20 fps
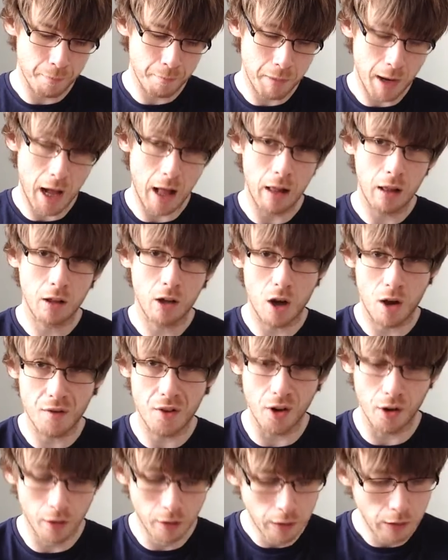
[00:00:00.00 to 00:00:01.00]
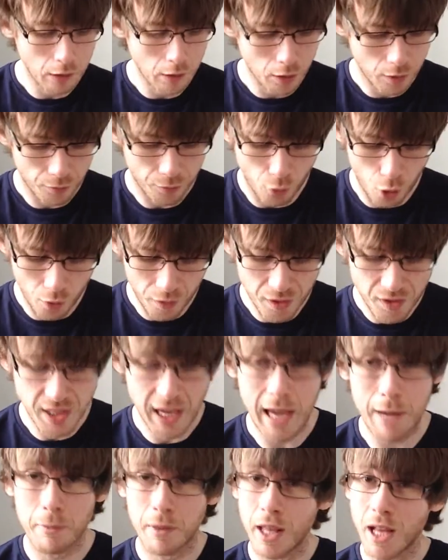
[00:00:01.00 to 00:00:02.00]
PAL cover for this
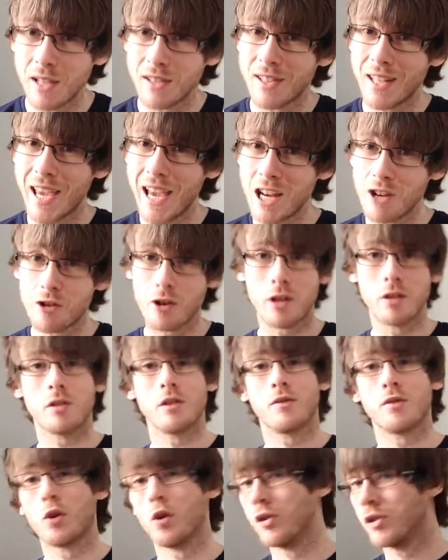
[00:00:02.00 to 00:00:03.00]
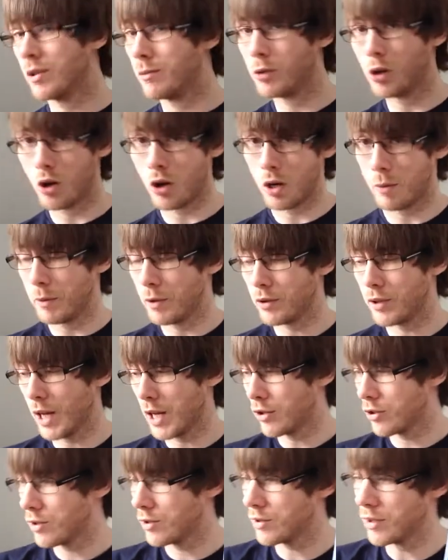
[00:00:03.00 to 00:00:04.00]
game, and that's Tetris. Of course, I'm talking about
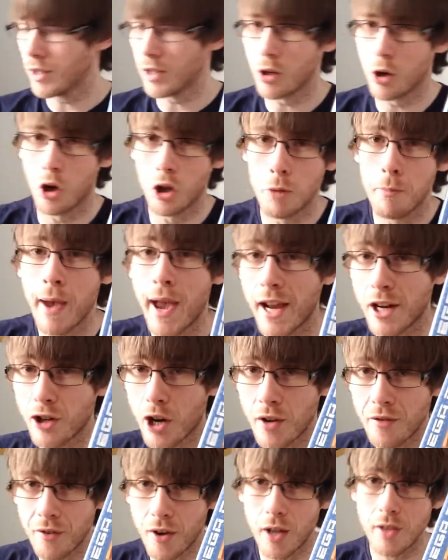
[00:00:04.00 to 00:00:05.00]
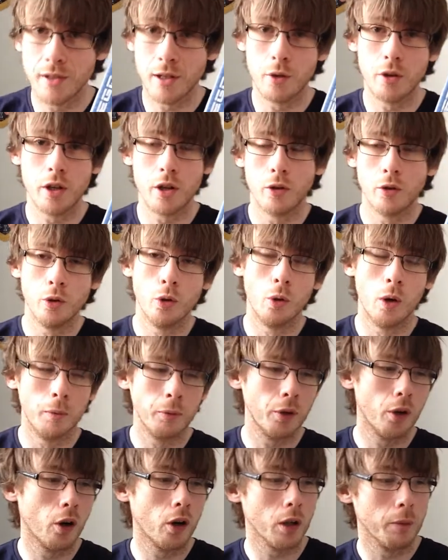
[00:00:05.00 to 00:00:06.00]
Tetris. I think all the Mega Drive fans out there will know what I'm
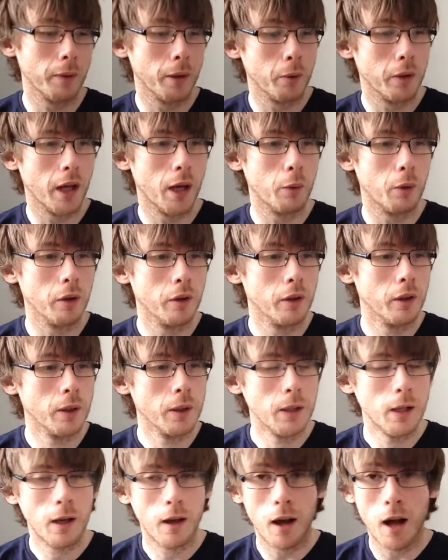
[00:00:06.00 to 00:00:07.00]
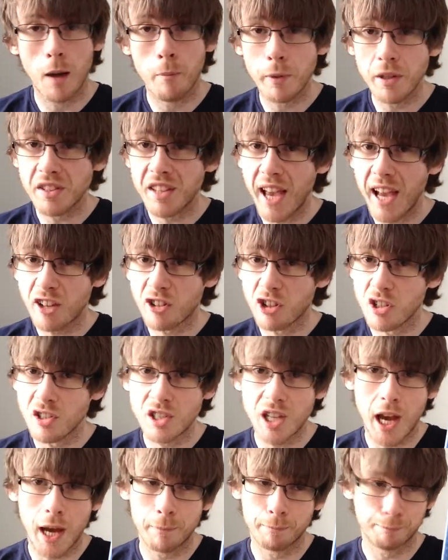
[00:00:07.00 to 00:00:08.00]
talking about with that one. But Tetris,
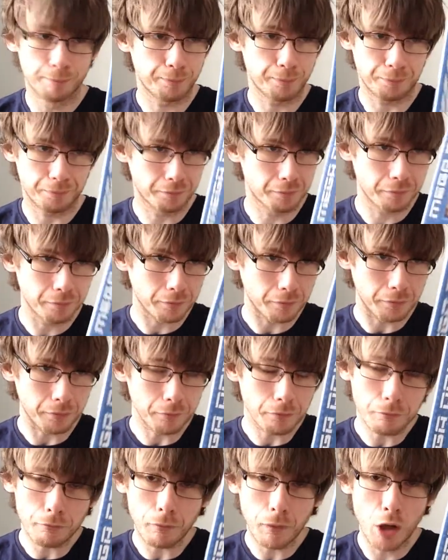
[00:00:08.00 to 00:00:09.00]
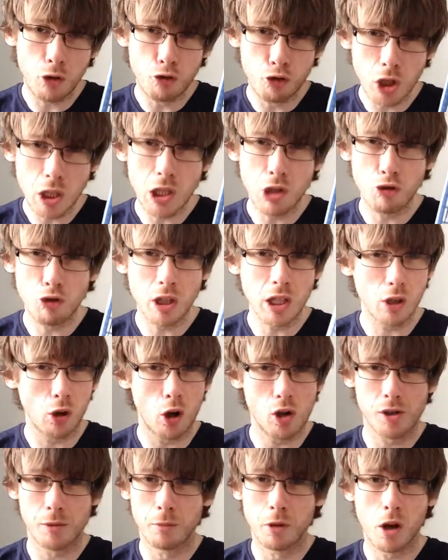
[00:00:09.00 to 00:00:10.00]
yeah, a really, really
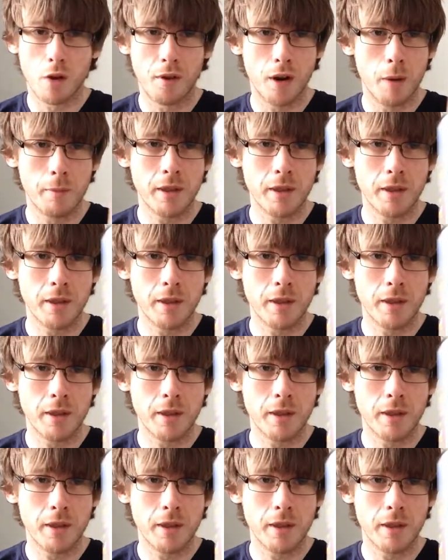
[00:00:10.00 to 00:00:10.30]
awesome cover.